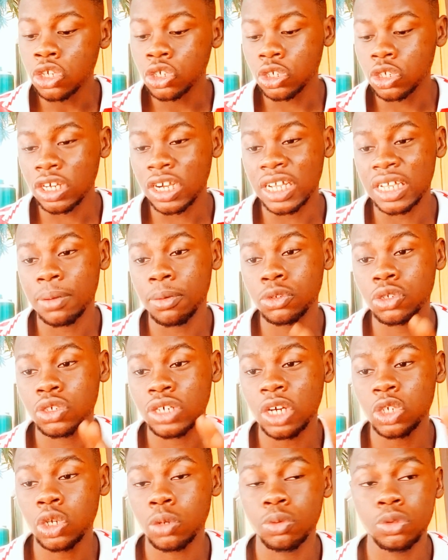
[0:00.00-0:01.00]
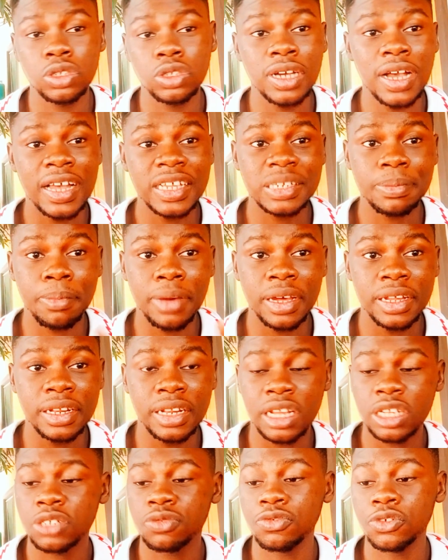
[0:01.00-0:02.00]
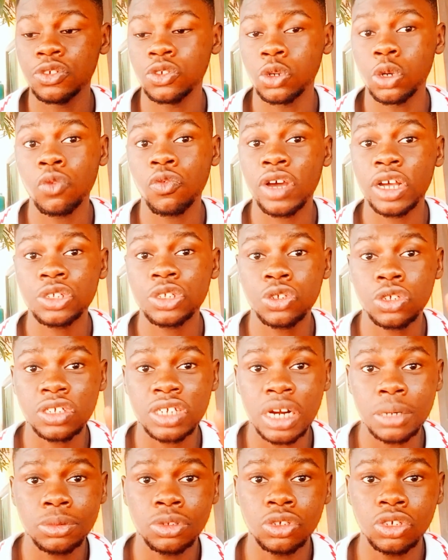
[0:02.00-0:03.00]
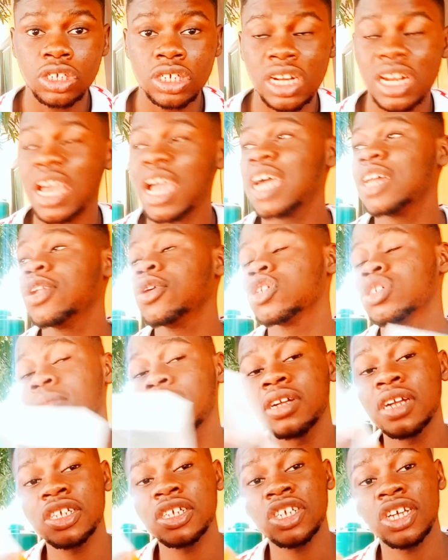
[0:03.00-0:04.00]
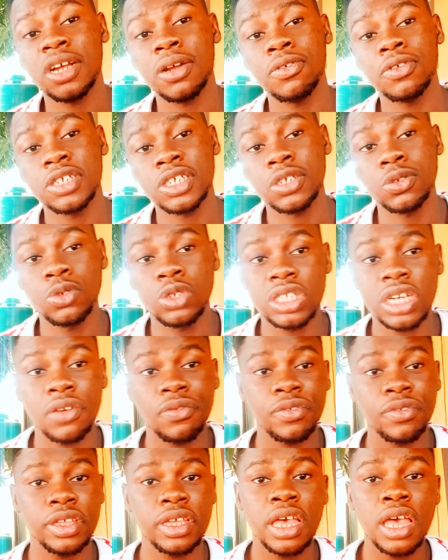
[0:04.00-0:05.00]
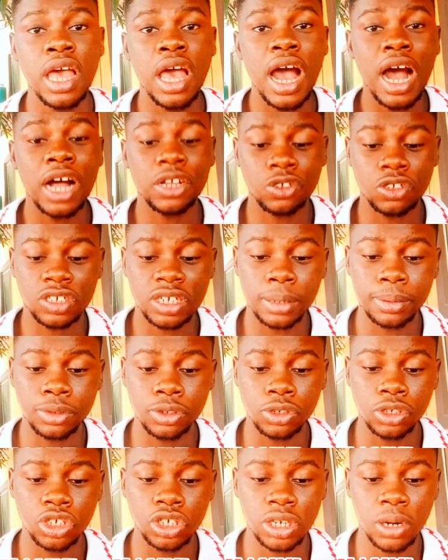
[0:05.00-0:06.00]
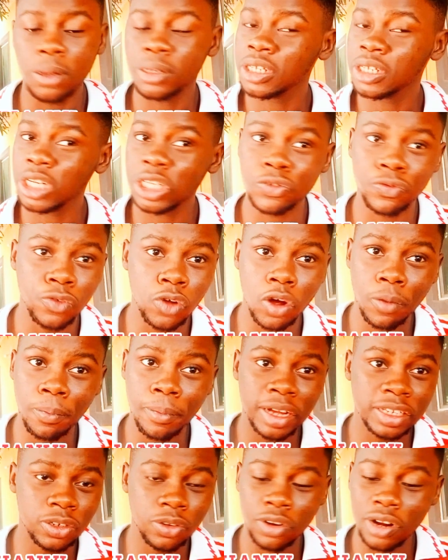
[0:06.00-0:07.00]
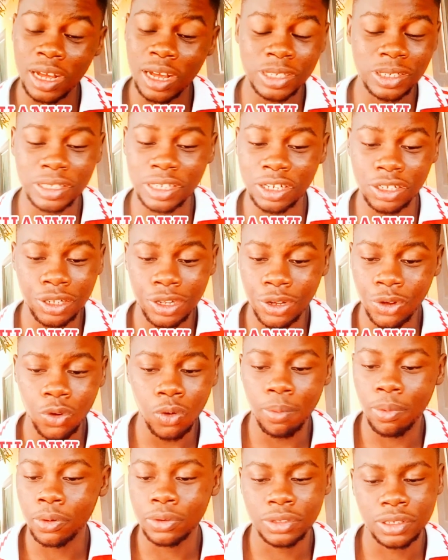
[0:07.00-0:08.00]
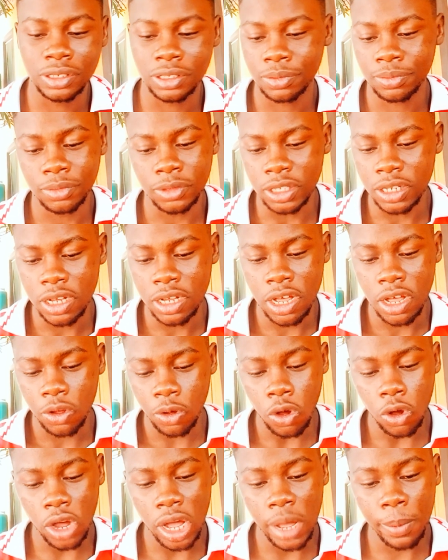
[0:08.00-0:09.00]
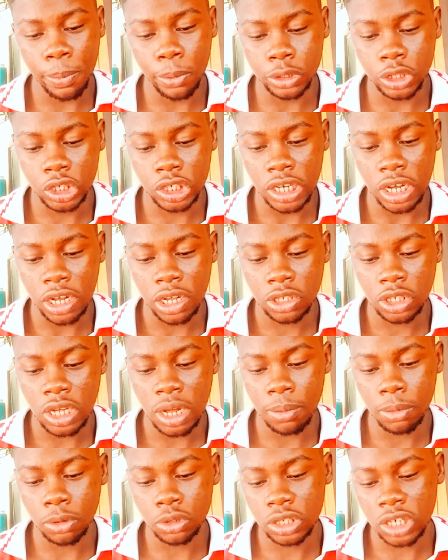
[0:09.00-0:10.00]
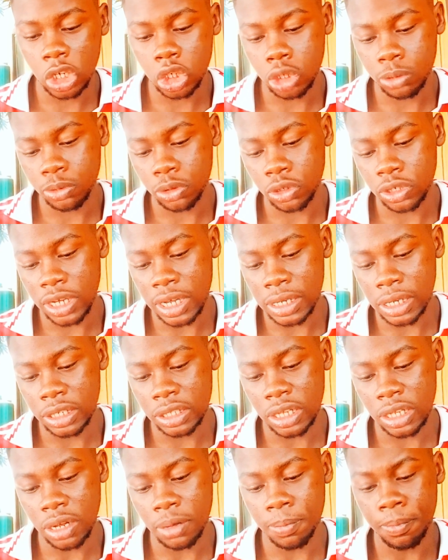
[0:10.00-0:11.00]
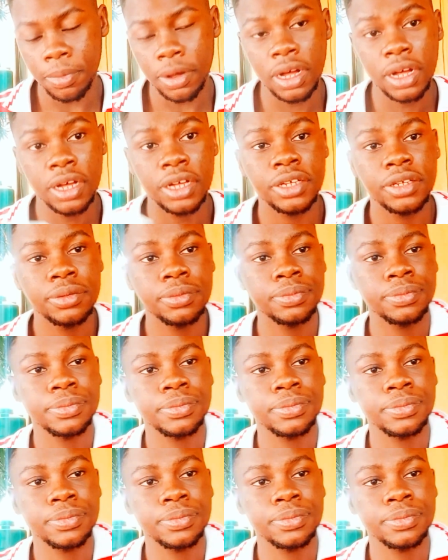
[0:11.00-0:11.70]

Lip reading: So guys, I'm going to catch up with you guys in my next video. Don't forget to subscribe to the channel. Head out to my other channel, Reason with Javi. Subscribe to this channel. See this vlogmas, I don't know how to deal, but okay, for sure. So I'm going to catch up with you guys later. Bye.